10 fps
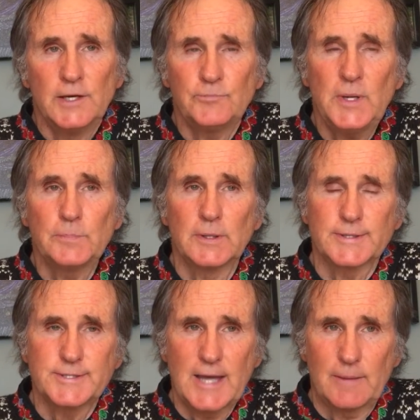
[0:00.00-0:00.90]
And if people
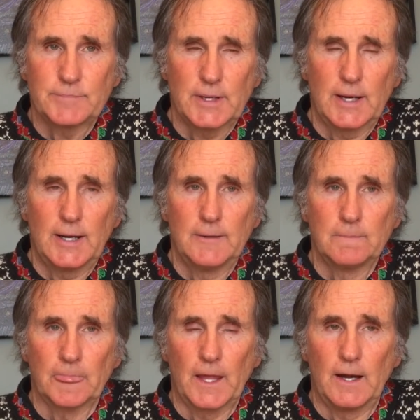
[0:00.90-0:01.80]
accept
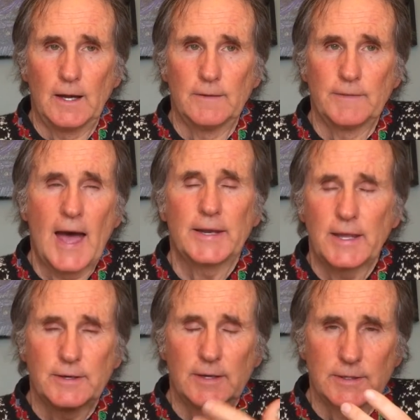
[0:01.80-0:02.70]

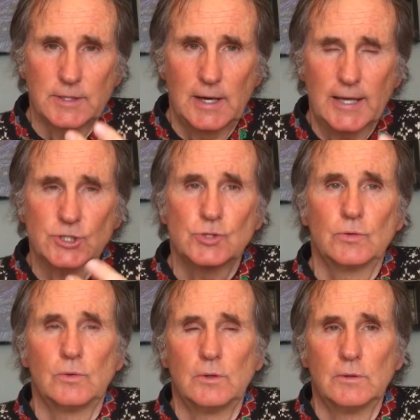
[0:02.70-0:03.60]
that at an
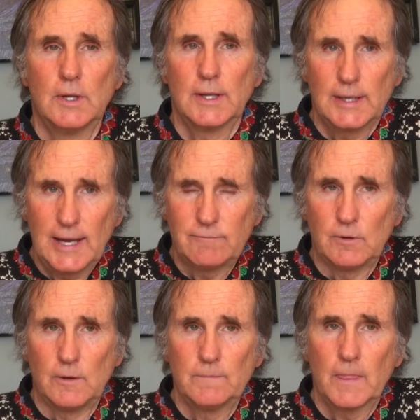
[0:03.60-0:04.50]
intellectual
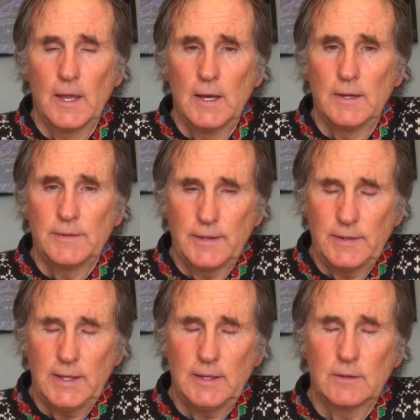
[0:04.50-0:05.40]
level,
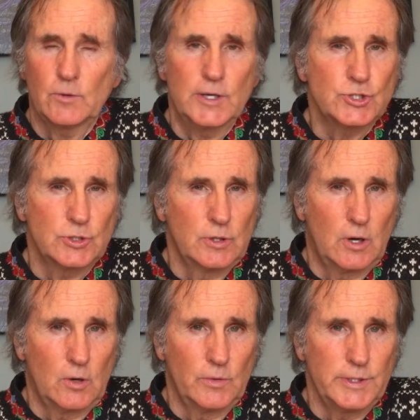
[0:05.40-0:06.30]
then the question
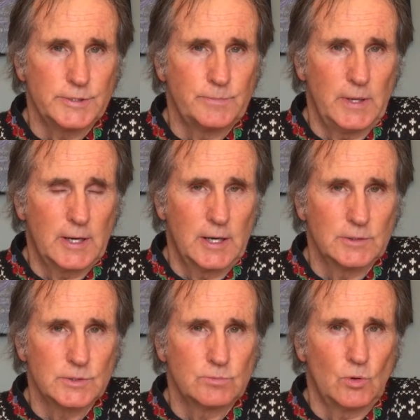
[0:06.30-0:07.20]
always
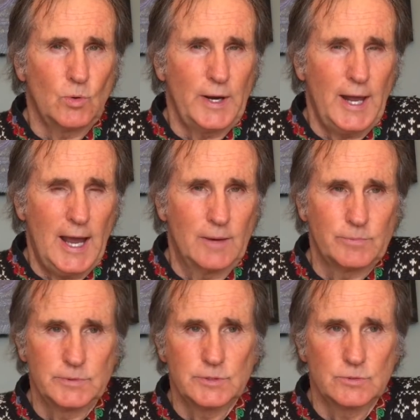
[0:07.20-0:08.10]
becomes, well, what
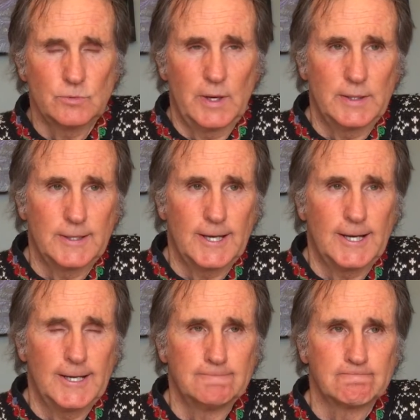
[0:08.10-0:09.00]
happens when
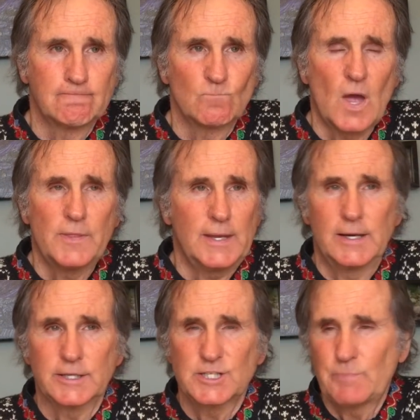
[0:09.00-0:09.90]
the
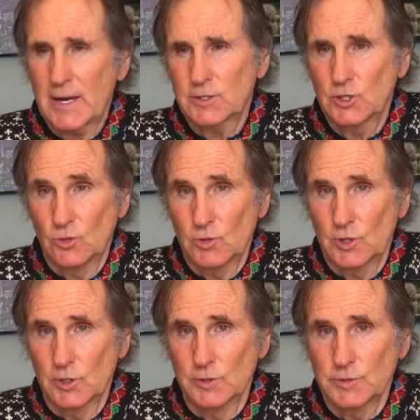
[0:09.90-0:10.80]
unexpected
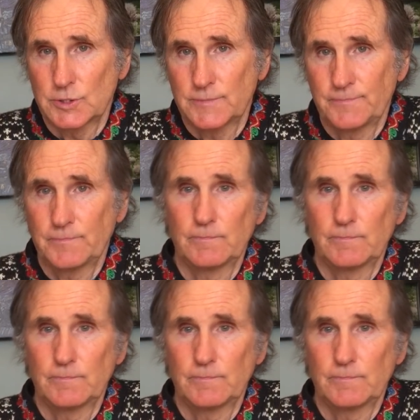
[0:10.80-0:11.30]
occurs?